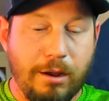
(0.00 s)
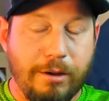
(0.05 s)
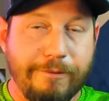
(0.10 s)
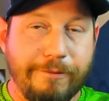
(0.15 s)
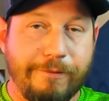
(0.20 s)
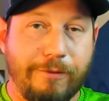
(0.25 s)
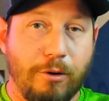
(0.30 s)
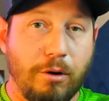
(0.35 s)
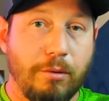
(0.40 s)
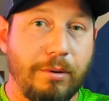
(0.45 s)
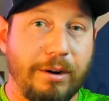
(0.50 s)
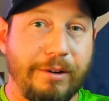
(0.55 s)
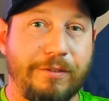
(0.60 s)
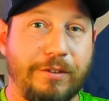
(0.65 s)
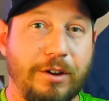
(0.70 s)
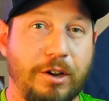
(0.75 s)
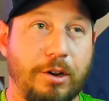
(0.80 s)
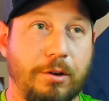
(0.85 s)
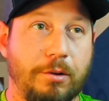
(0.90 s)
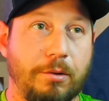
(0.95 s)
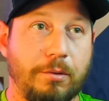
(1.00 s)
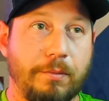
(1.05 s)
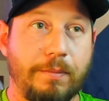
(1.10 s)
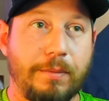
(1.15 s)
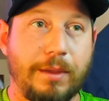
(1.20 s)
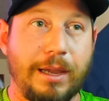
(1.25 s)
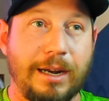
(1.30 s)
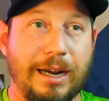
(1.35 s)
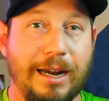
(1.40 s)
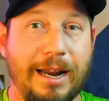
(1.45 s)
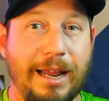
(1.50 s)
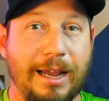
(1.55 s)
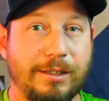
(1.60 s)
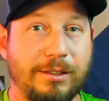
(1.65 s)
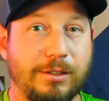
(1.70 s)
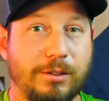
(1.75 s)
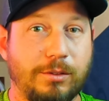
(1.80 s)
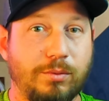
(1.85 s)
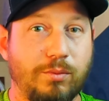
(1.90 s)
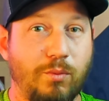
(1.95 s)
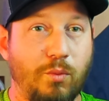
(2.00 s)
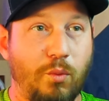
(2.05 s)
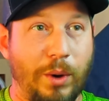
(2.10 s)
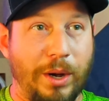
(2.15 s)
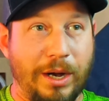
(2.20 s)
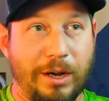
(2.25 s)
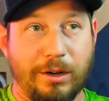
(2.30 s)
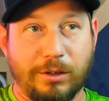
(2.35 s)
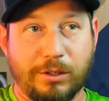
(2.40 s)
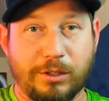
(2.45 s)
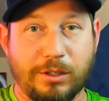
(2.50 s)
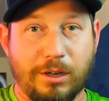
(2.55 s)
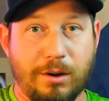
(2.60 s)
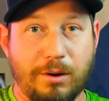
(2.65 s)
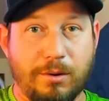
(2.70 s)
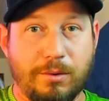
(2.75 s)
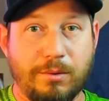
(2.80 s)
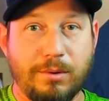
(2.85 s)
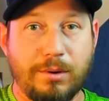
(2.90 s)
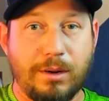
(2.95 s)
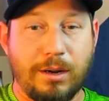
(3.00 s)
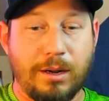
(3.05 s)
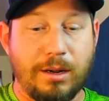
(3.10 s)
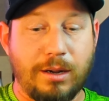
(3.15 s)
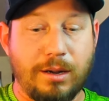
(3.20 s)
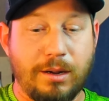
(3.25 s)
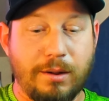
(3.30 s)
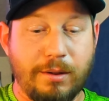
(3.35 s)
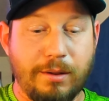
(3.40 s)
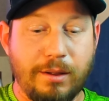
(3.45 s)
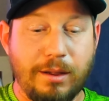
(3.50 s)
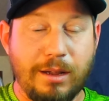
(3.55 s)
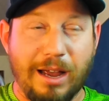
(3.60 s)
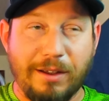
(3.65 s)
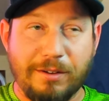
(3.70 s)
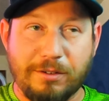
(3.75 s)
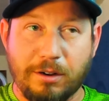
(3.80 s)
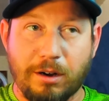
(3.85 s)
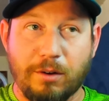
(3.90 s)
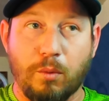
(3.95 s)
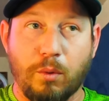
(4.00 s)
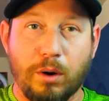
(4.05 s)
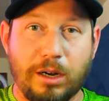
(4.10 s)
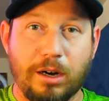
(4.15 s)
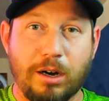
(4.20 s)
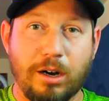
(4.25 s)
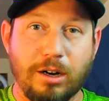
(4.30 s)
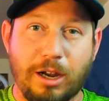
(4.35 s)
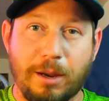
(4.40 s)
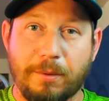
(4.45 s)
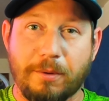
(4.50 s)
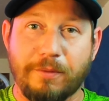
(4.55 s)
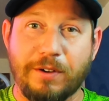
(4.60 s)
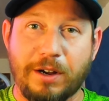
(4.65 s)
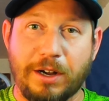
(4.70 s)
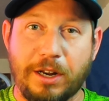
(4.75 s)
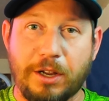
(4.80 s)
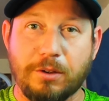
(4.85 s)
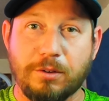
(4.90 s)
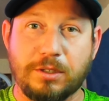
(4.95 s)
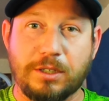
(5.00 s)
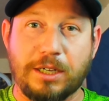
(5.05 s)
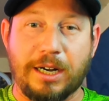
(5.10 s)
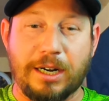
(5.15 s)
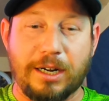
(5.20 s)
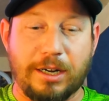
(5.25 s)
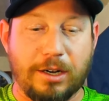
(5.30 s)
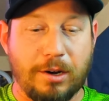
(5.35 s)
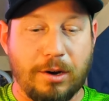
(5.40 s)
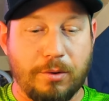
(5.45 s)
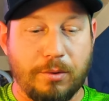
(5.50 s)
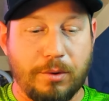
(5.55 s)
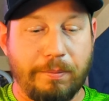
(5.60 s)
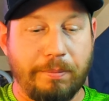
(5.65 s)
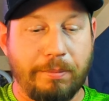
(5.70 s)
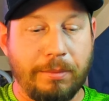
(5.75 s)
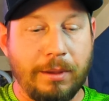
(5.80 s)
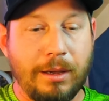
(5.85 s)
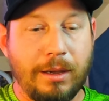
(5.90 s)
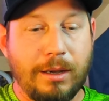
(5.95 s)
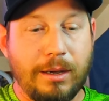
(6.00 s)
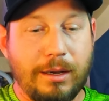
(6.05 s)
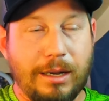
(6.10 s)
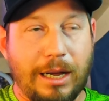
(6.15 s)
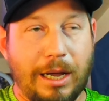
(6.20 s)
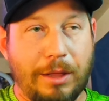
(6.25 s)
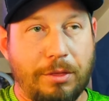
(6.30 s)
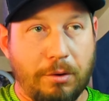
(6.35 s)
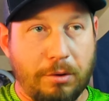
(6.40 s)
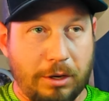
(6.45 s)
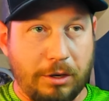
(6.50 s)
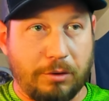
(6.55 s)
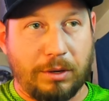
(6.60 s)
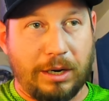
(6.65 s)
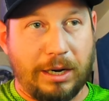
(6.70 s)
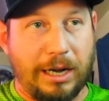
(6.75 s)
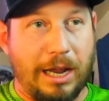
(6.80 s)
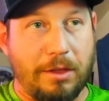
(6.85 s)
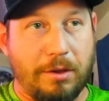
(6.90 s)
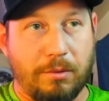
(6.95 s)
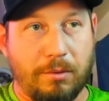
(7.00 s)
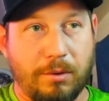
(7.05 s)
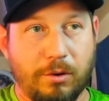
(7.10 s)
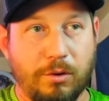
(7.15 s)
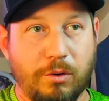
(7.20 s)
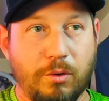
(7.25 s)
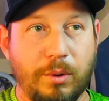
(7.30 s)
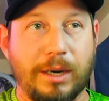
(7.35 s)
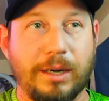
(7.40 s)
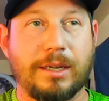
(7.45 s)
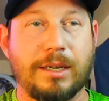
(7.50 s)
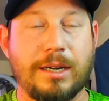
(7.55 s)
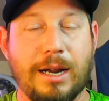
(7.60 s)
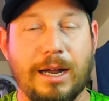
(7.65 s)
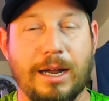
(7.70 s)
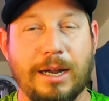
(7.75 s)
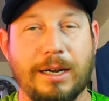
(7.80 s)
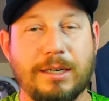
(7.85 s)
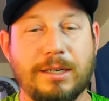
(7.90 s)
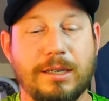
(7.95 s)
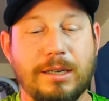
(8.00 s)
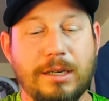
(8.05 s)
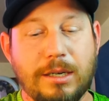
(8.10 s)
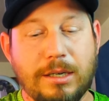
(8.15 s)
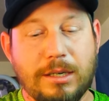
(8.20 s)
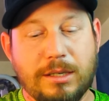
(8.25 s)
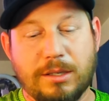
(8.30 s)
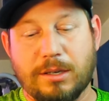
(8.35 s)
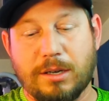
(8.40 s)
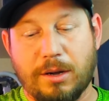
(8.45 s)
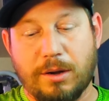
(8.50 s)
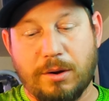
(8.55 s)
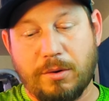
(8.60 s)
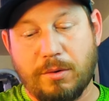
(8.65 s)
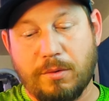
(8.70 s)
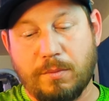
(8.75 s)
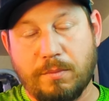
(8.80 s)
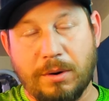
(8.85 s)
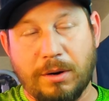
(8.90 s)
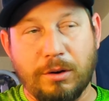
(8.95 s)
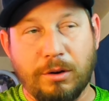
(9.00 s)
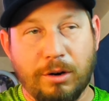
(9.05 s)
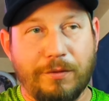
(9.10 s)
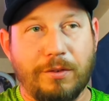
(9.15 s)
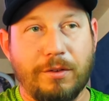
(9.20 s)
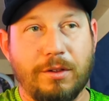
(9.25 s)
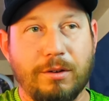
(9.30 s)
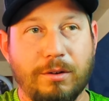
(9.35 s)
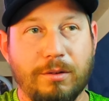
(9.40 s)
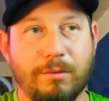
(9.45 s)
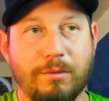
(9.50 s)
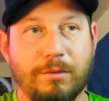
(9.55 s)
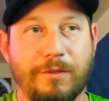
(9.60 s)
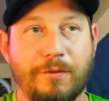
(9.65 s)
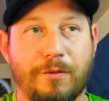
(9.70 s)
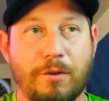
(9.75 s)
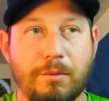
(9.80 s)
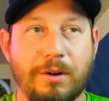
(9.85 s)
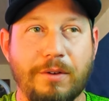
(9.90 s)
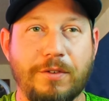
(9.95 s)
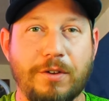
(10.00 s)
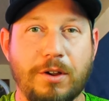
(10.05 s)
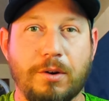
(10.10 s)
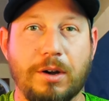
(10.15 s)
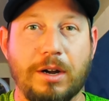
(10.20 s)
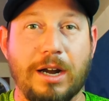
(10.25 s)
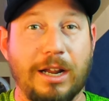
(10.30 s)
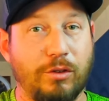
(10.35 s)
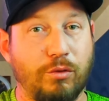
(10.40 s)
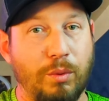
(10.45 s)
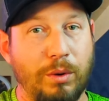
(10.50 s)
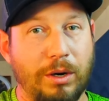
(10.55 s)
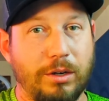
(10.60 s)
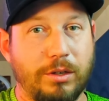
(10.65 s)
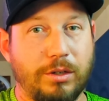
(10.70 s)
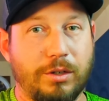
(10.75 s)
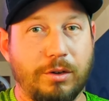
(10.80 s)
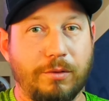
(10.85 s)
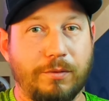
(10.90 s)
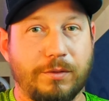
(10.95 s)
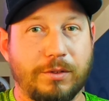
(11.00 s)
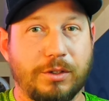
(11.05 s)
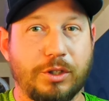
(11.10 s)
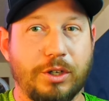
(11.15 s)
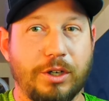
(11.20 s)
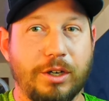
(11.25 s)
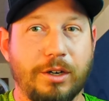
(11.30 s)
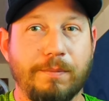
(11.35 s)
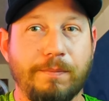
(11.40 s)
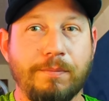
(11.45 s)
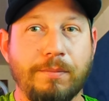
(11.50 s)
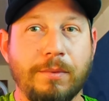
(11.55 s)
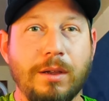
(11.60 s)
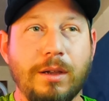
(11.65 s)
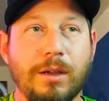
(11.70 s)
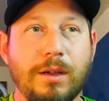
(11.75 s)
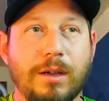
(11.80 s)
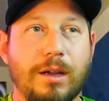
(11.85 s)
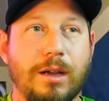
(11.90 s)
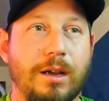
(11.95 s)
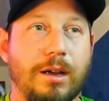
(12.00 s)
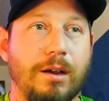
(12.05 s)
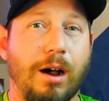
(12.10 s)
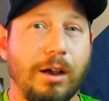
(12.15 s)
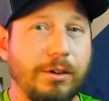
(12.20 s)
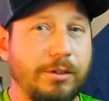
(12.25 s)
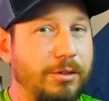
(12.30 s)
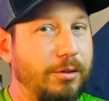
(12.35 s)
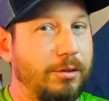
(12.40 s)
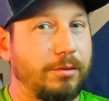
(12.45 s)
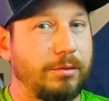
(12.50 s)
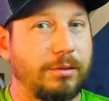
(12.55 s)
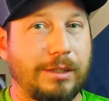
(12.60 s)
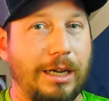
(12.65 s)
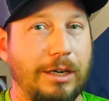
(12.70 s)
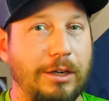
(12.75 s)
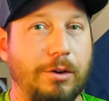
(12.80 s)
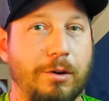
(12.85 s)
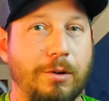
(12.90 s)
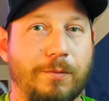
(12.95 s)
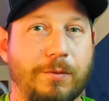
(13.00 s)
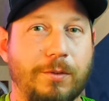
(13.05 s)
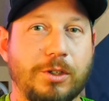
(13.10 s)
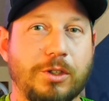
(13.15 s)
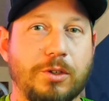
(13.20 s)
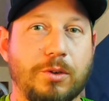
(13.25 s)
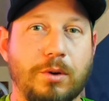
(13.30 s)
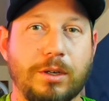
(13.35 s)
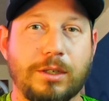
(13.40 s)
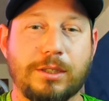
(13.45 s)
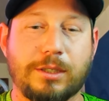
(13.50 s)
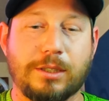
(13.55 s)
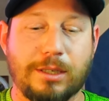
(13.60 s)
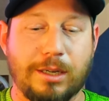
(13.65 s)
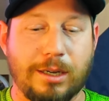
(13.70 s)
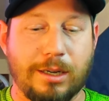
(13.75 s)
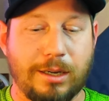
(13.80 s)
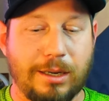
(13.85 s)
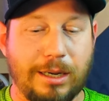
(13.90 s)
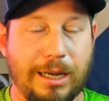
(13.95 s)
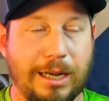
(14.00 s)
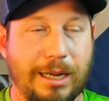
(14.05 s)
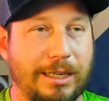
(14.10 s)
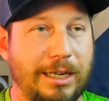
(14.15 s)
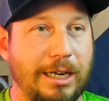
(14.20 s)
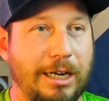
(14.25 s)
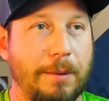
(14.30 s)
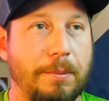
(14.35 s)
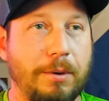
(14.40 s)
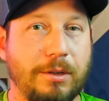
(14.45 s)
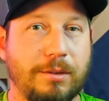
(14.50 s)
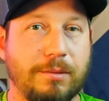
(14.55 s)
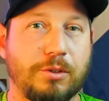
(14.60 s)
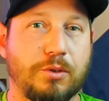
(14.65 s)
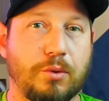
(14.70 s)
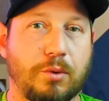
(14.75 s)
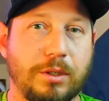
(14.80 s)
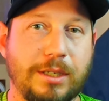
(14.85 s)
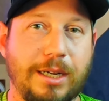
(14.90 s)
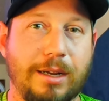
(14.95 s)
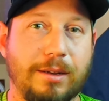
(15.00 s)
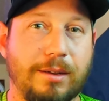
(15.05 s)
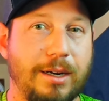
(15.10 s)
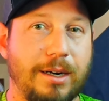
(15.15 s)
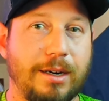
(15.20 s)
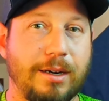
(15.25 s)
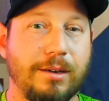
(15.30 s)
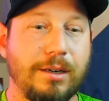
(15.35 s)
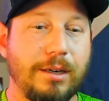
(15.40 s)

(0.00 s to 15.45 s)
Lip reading: full review in the next week or so. I started working on a couple videos to get it going. I threw this one together real quick tonight. So, but look for the full review in the next week or two for sure. Also, stay tuned for shorts. I tend to put some shorts out there.